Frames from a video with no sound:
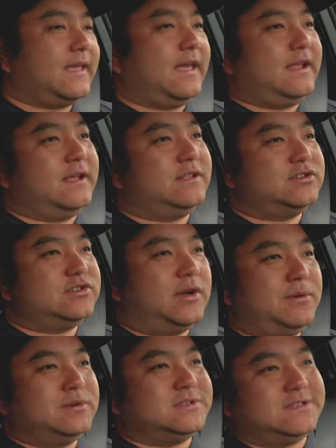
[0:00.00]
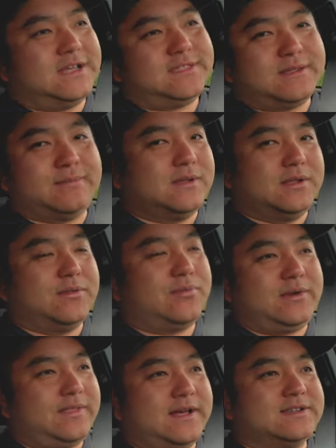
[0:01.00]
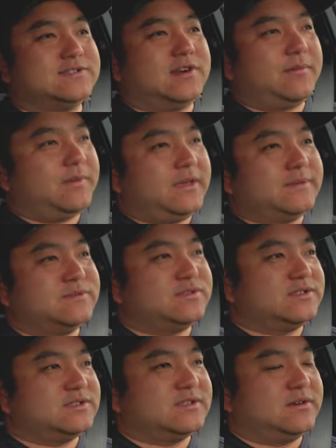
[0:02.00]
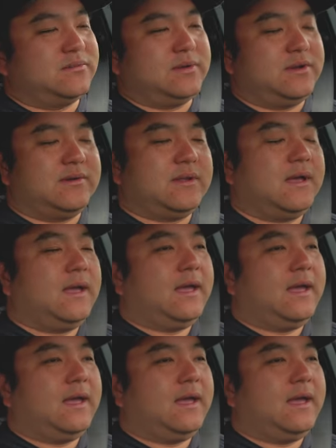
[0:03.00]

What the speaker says: And there's almost nothing below 3,000 RPM, which is a little weird.